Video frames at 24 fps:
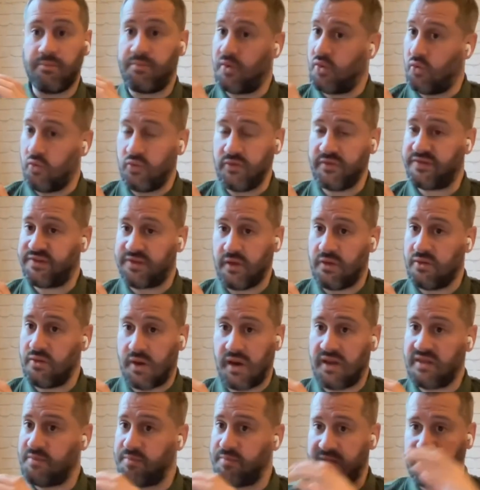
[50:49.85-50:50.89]
but
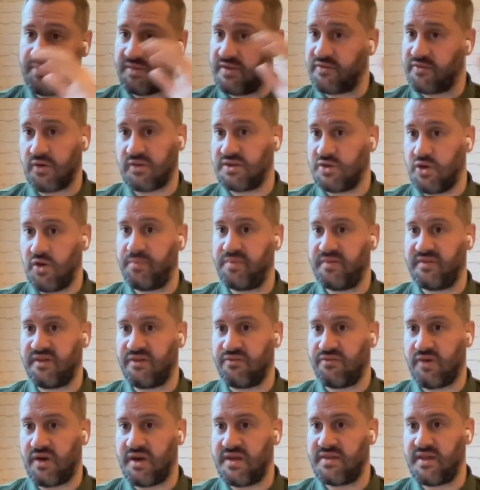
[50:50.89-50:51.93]
also other people have got the
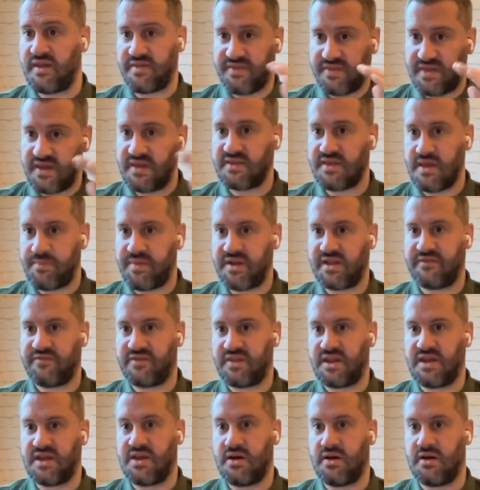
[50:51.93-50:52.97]
opposite, right? They think they're better
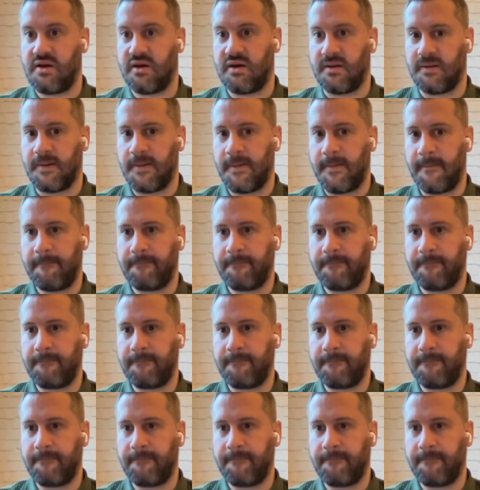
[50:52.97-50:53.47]
than they are.